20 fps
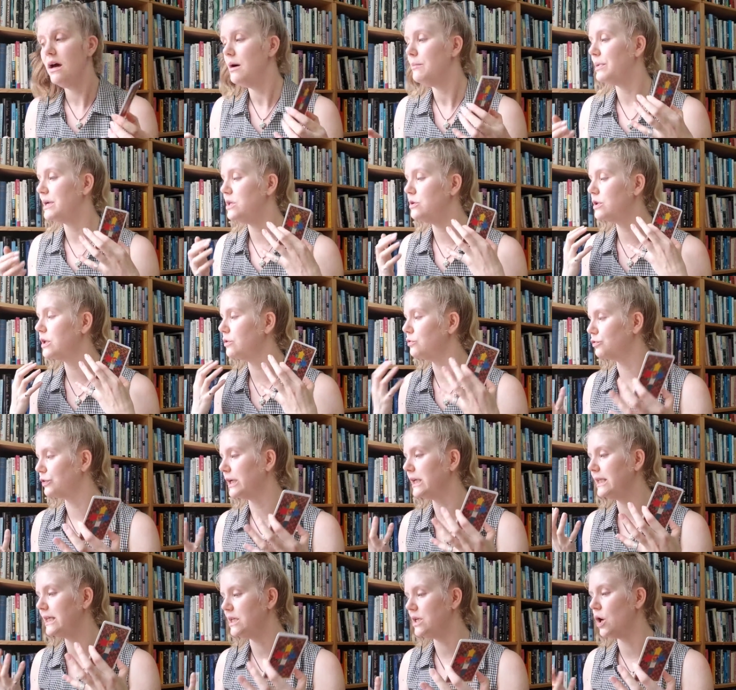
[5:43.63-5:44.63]
But you can
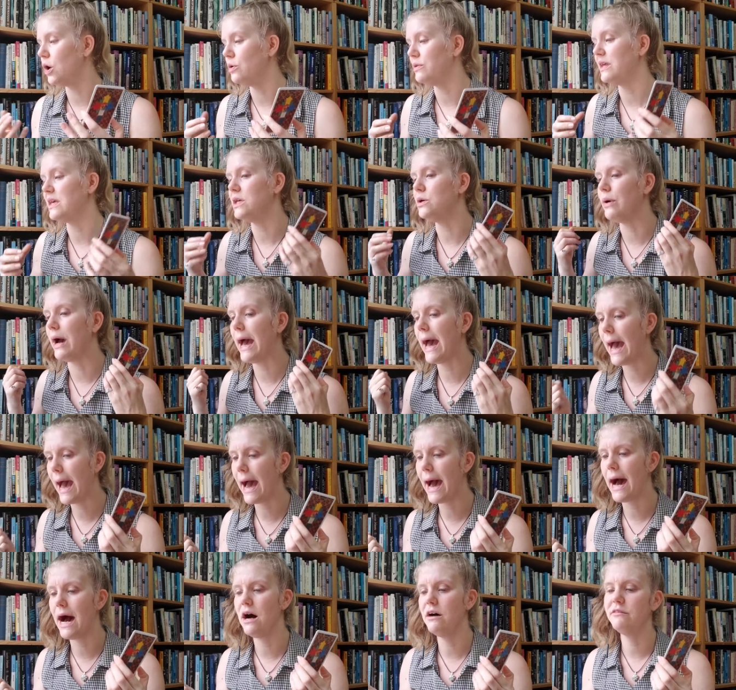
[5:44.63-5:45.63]
really know that you
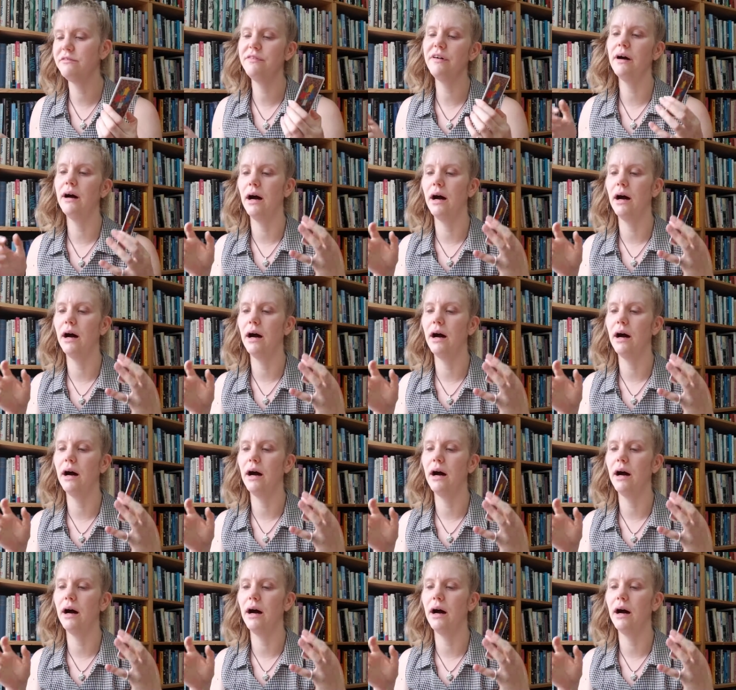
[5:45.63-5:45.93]
have.